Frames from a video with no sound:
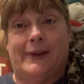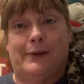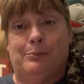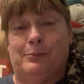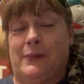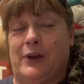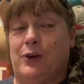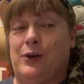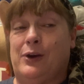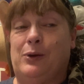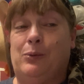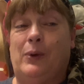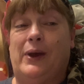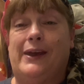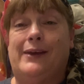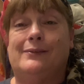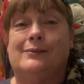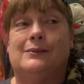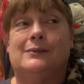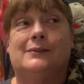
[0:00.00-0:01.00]
merry way.
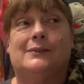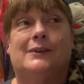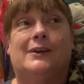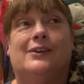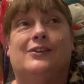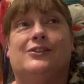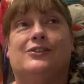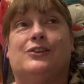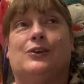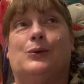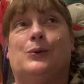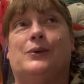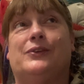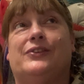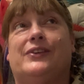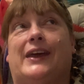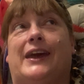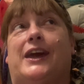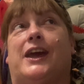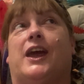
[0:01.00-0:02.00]
So it was
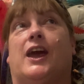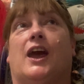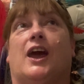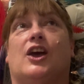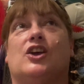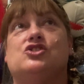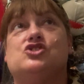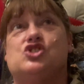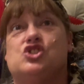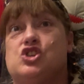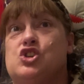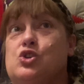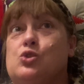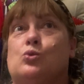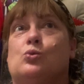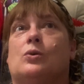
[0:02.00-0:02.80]
like two